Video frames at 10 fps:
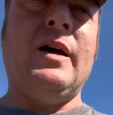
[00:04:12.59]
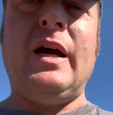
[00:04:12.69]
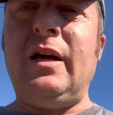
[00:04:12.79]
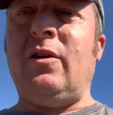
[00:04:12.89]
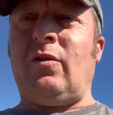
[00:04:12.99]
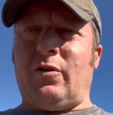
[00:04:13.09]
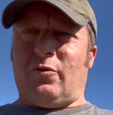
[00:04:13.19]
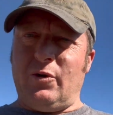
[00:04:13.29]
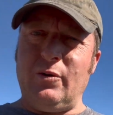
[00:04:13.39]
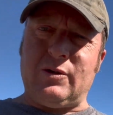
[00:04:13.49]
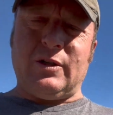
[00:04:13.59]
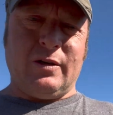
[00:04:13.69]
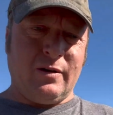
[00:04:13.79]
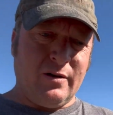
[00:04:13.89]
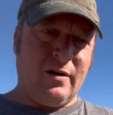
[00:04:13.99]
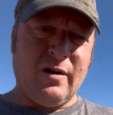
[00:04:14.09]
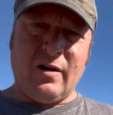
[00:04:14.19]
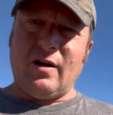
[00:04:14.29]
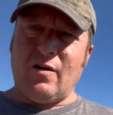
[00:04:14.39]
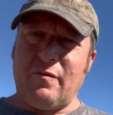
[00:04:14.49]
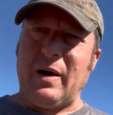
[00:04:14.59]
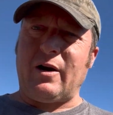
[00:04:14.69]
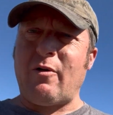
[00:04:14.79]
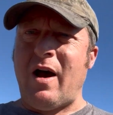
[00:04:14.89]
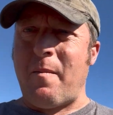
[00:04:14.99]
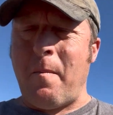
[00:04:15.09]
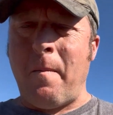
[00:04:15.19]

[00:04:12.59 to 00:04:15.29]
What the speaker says: eating on the roots of my crop.